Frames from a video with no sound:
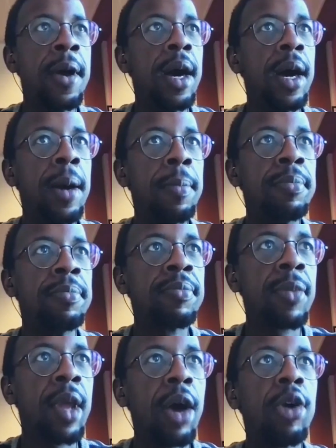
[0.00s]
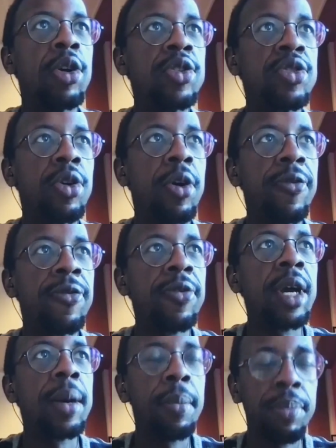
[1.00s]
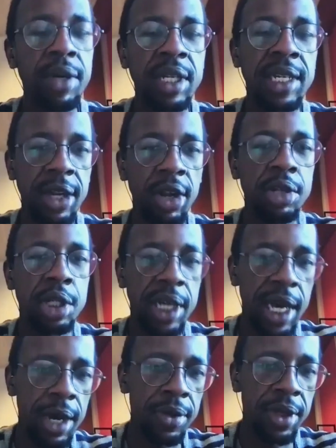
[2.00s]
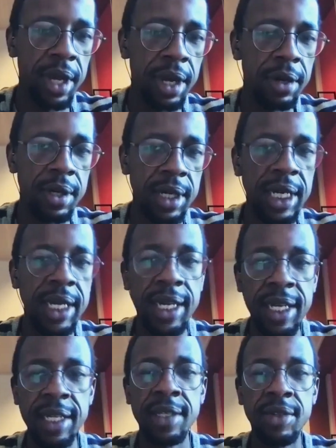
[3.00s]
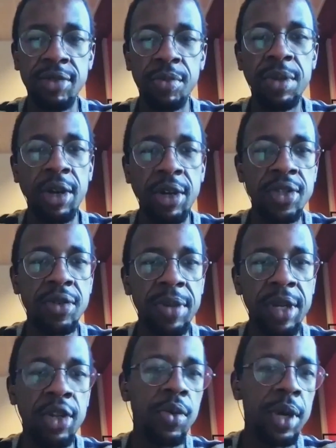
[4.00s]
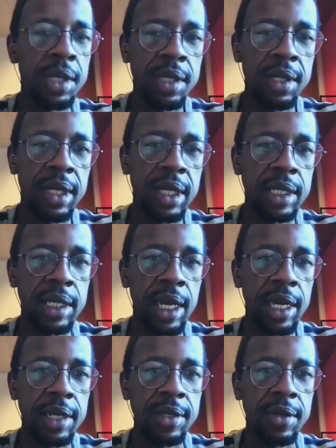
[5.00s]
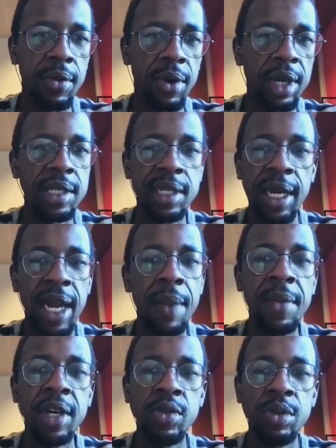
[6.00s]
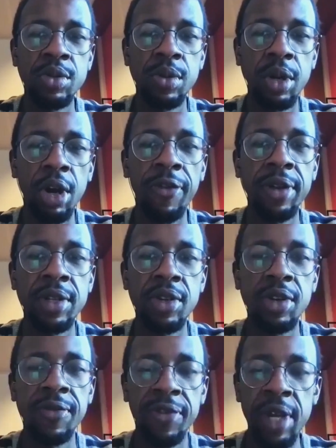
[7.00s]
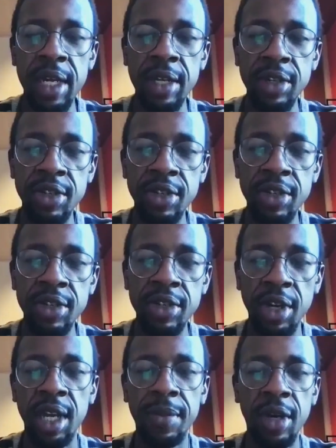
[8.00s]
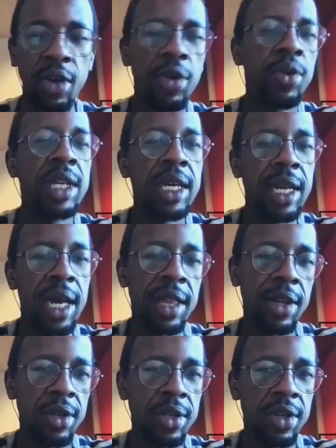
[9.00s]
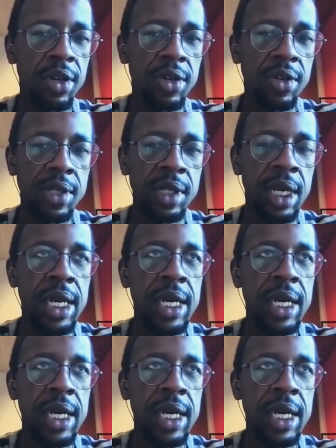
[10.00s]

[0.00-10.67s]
also of putting technology out there, it needs to be also be nuanced in this case, where these dynamics, which we're often sort of talking about only in ethical circles,